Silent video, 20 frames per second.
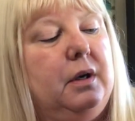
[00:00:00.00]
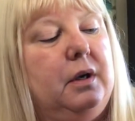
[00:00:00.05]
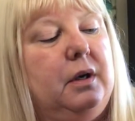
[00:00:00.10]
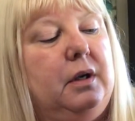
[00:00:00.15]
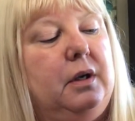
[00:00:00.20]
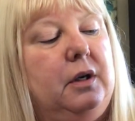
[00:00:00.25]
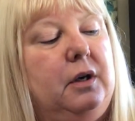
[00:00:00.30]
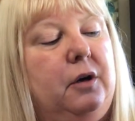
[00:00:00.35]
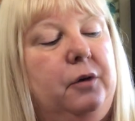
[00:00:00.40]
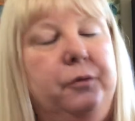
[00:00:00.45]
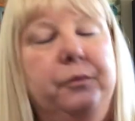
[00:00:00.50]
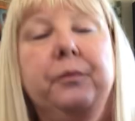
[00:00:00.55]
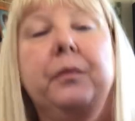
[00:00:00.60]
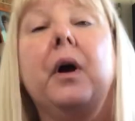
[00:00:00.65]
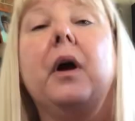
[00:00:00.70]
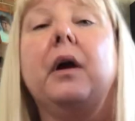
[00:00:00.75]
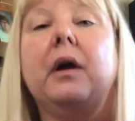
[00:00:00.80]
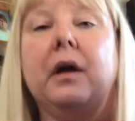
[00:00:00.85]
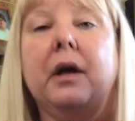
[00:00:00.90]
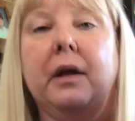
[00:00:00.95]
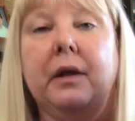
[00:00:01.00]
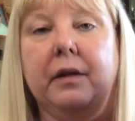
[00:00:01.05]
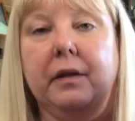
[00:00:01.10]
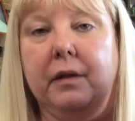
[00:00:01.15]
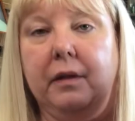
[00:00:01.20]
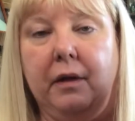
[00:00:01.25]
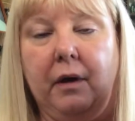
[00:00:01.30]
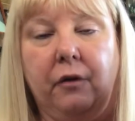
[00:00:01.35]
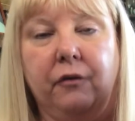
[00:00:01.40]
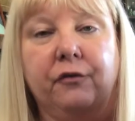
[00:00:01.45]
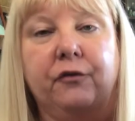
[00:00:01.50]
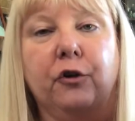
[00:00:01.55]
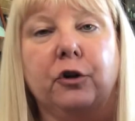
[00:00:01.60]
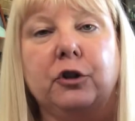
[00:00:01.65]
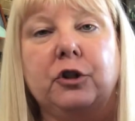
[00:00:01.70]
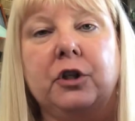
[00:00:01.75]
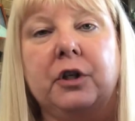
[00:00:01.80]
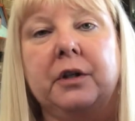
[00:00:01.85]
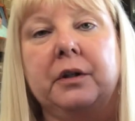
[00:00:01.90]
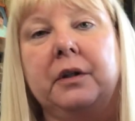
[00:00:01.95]
you know,
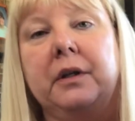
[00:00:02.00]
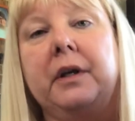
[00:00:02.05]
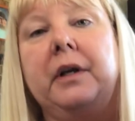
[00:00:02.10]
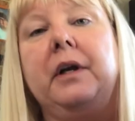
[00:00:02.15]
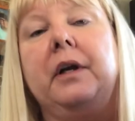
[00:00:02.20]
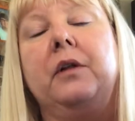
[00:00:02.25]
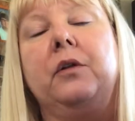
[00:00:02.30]
unfortunately